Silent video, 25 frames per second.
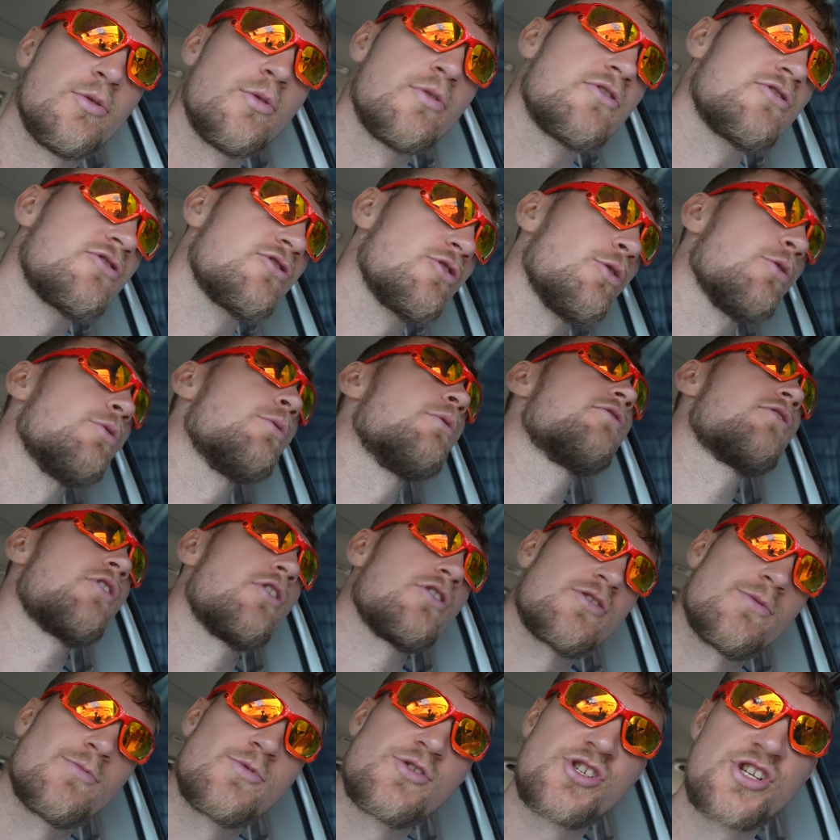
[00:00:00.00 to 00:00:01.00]
So we've
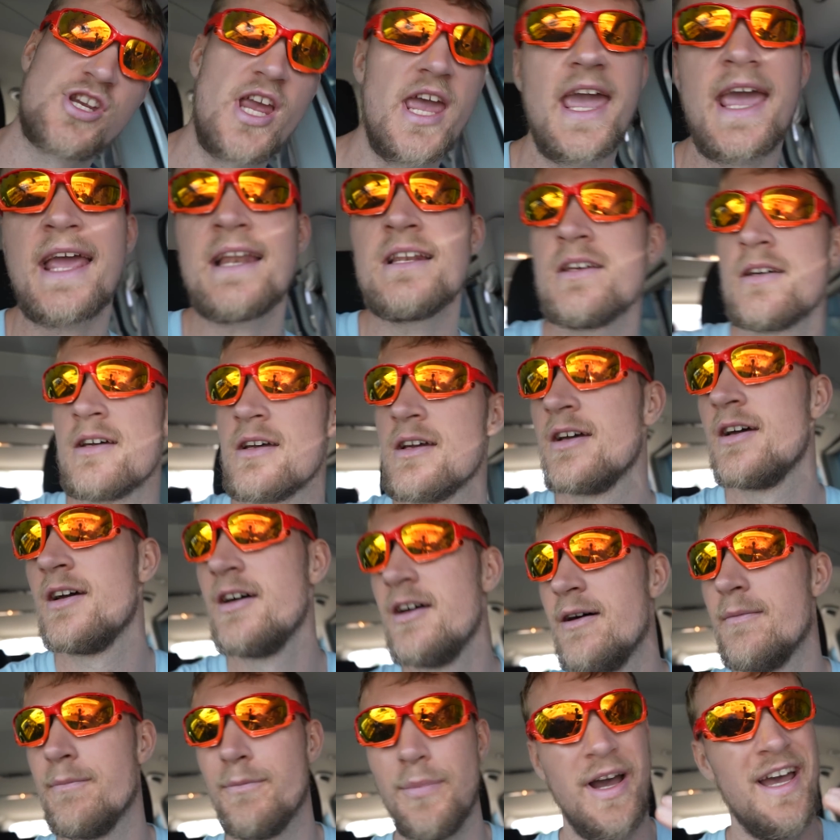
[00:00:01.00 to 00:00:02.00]
got some shade,
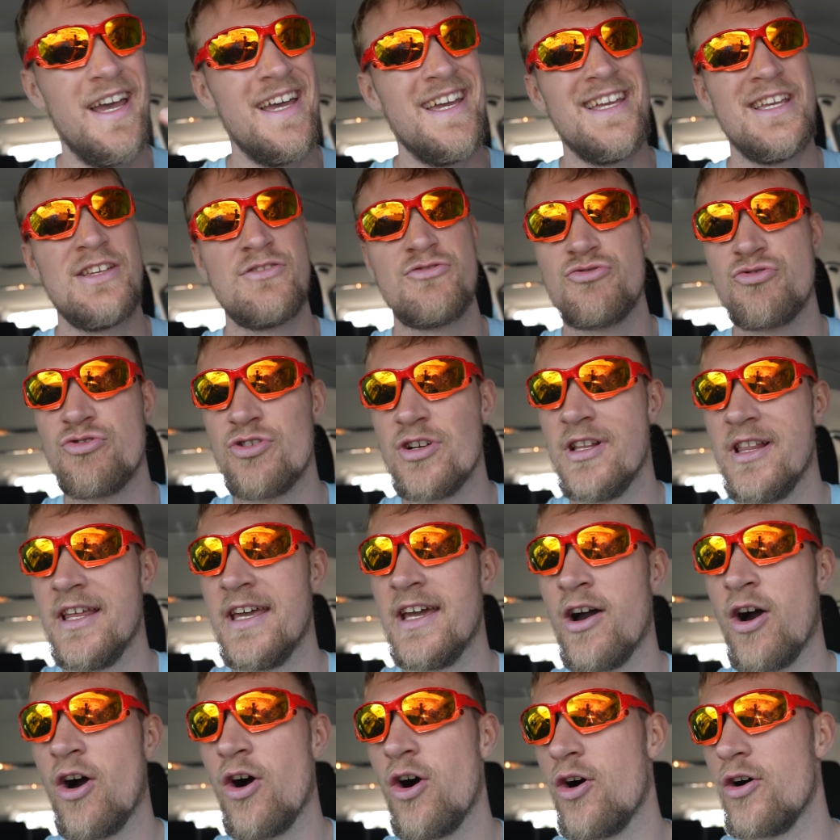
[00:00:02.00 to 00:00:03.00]
but it is
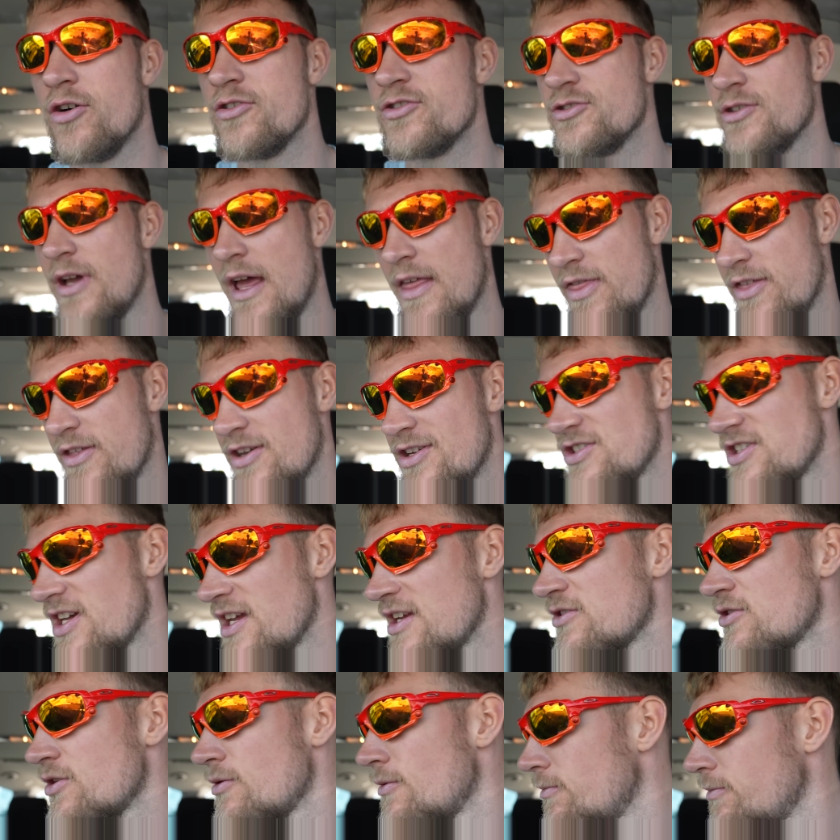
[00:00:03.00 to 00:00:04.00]
really hot. So Anthony
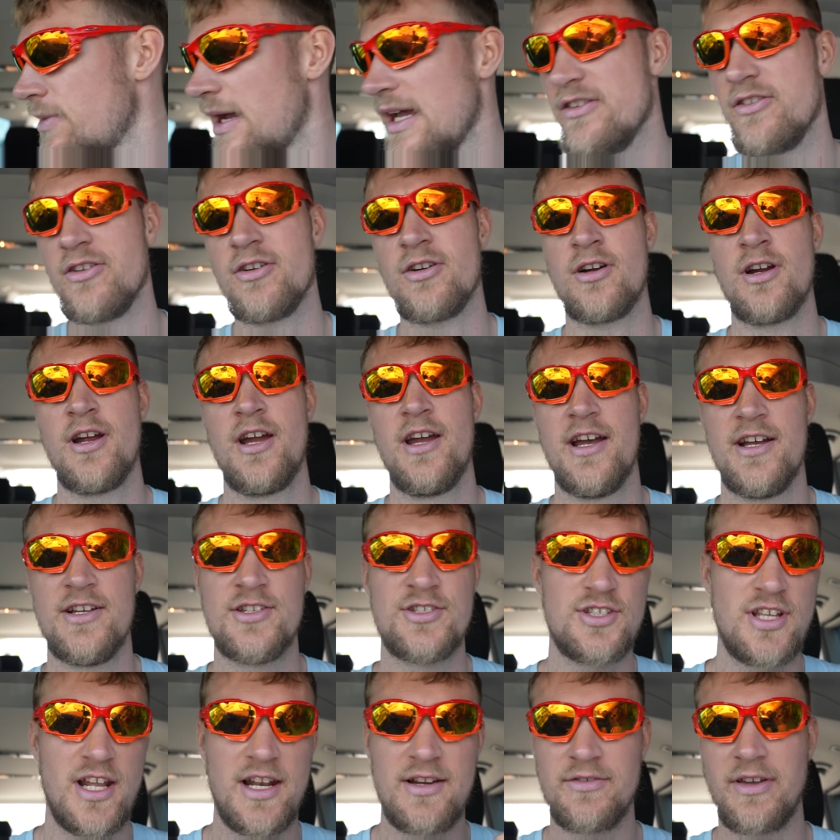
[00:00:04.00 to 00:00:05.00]
said, better,
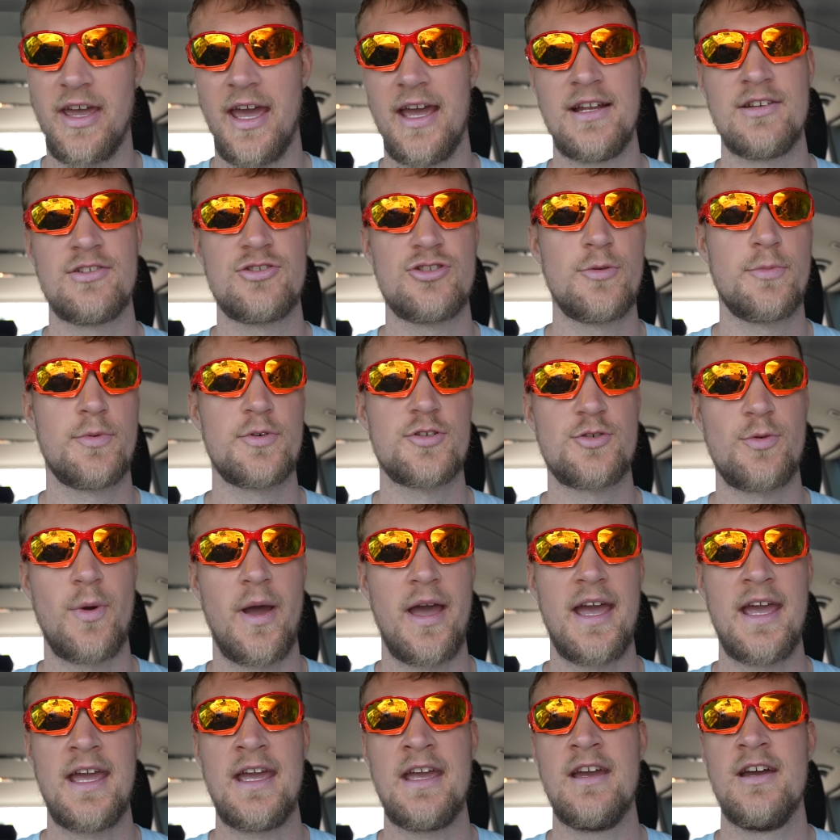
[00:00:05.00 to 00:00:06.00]
instead of getting super
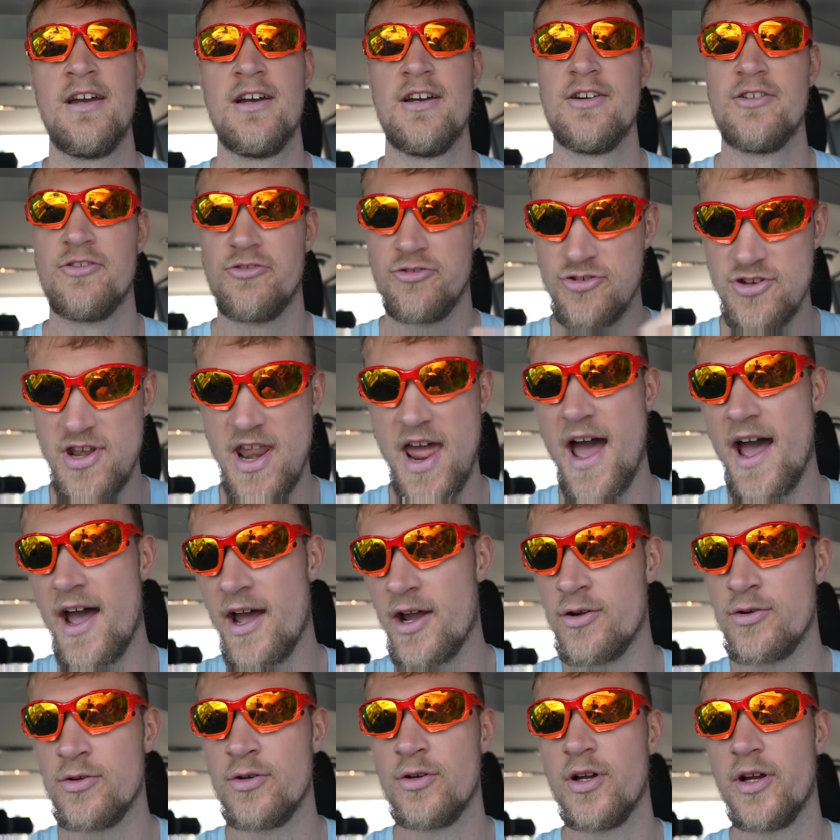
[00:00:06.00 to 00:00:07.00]
sweaty,
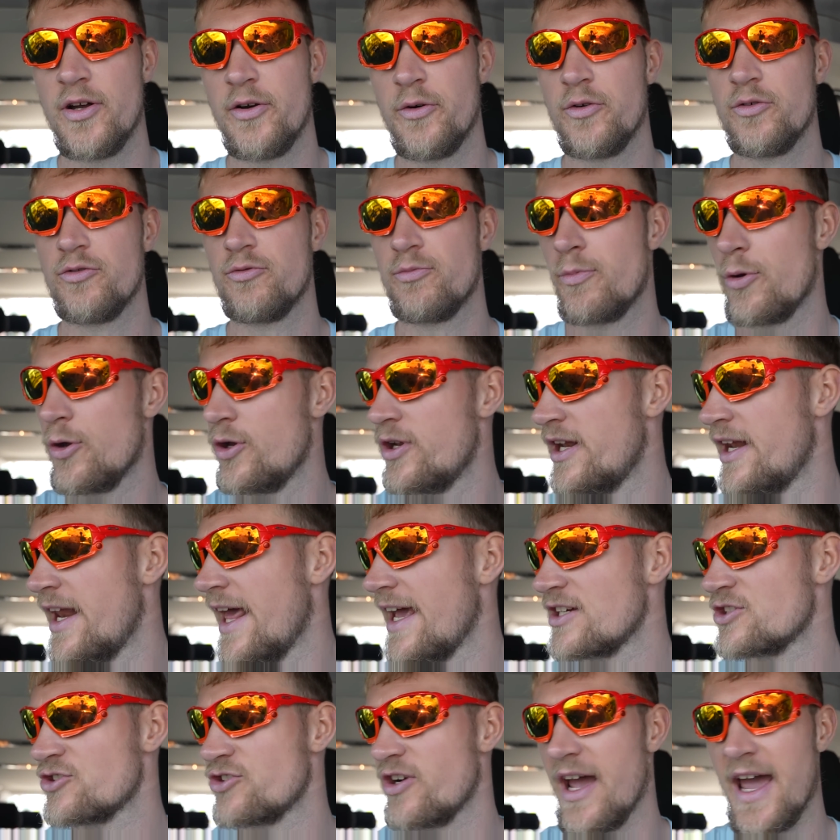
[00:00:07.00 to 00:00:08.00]
now putting in
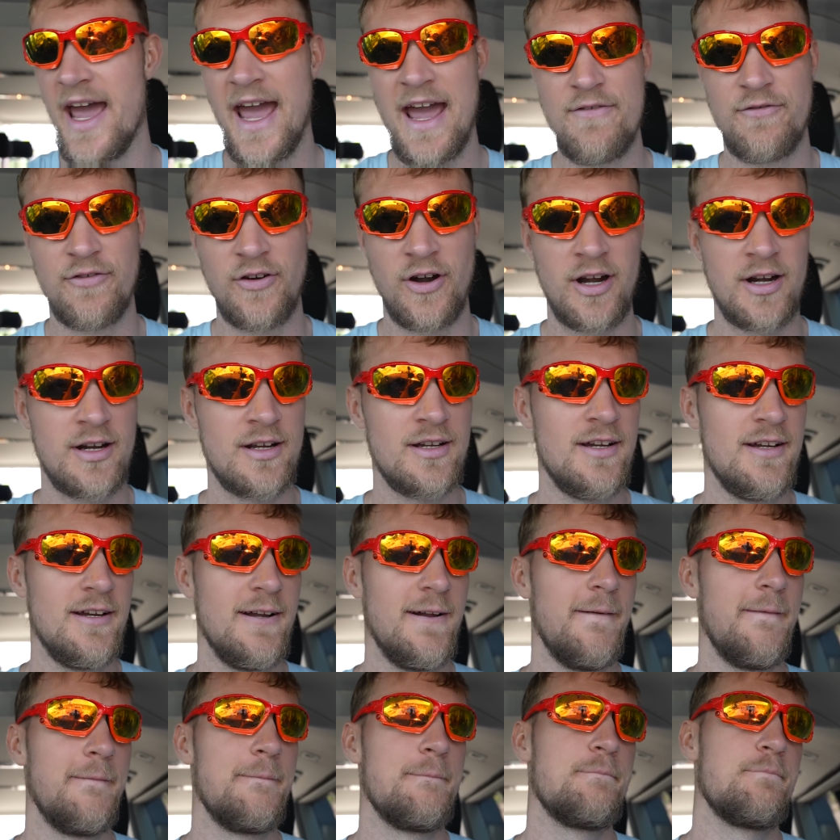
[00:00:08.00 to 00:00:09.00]
extra effort,
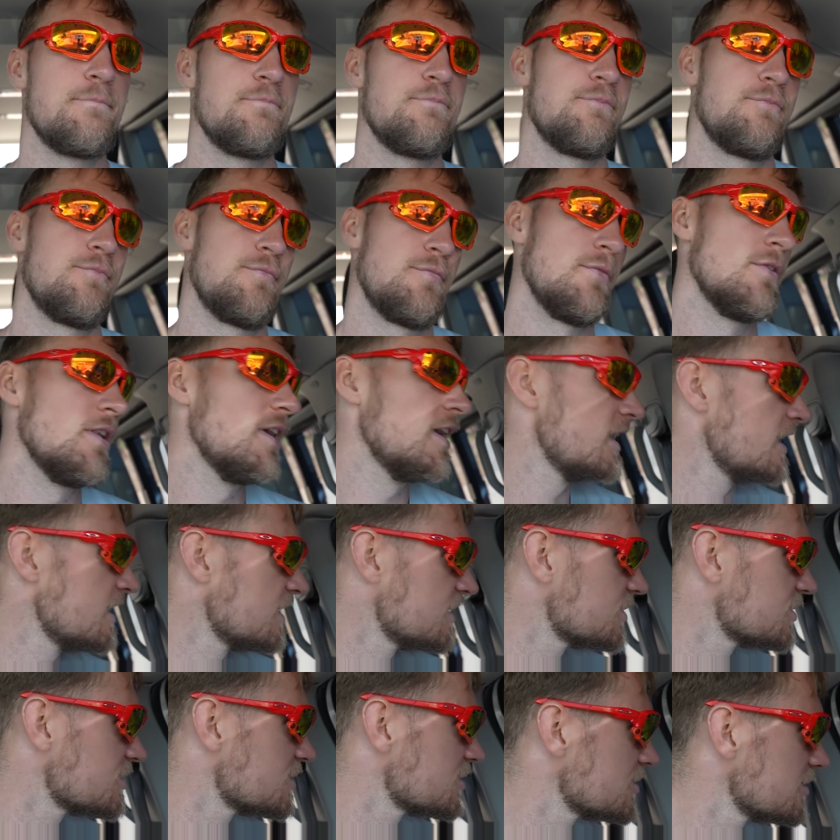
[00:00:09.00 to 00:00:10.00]

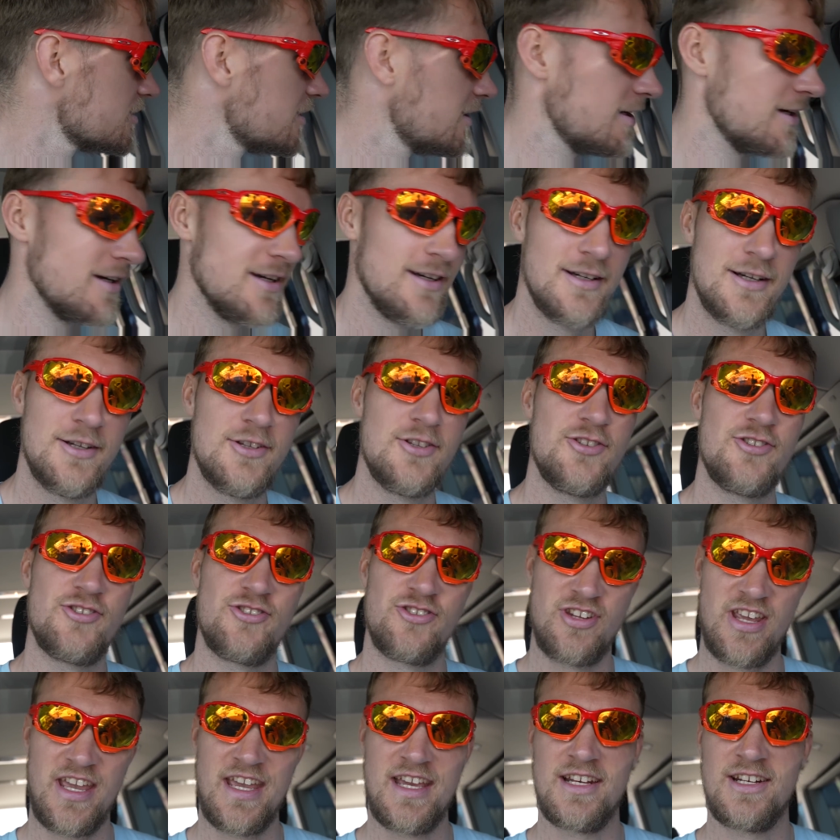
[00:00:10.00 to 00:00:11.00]
he's
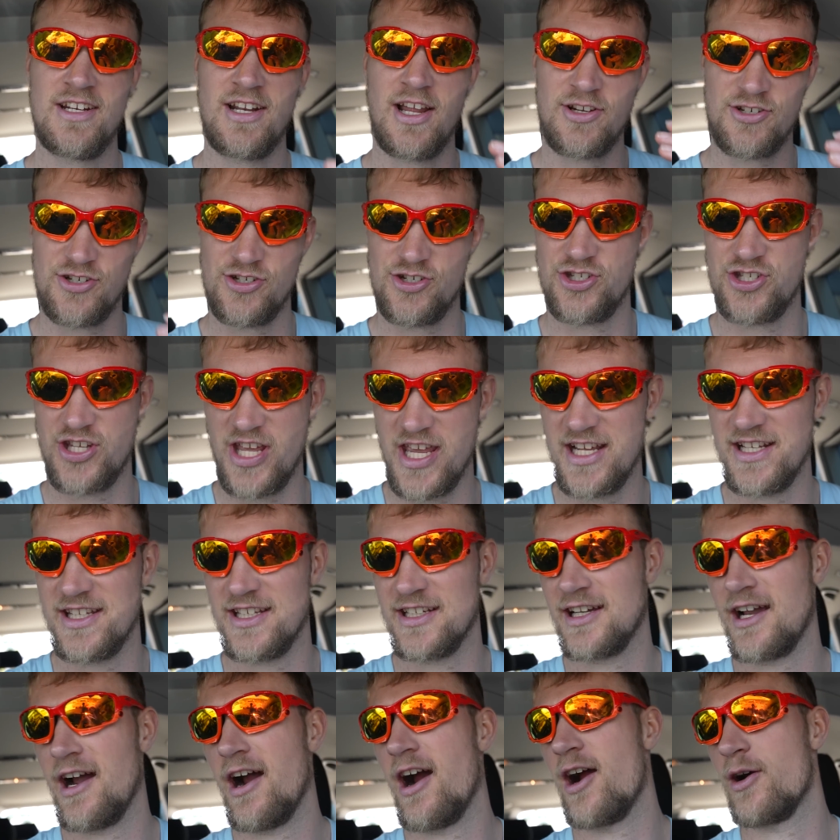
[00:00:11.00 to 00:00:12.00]
saying I should stay in the
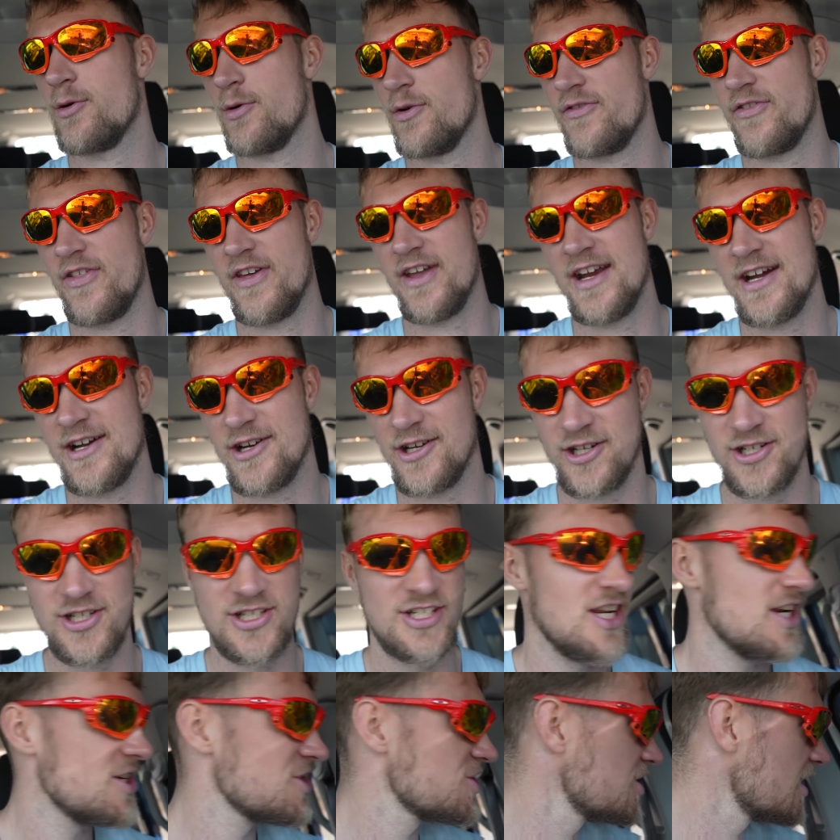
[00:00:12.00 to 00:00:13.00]
car with the air
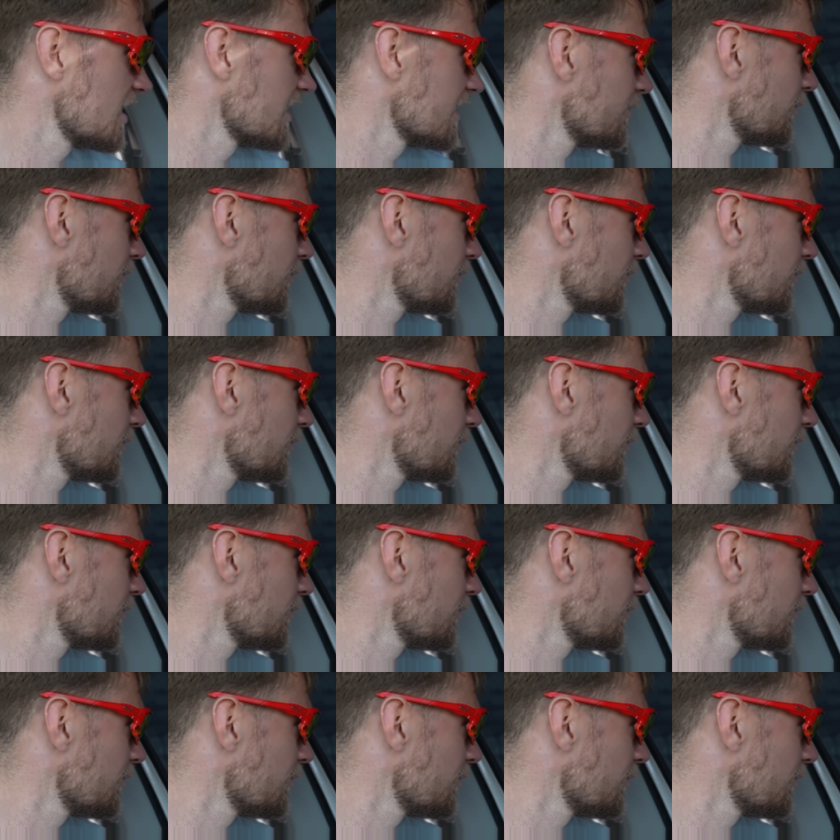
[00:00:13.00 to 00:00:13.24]
conditioning,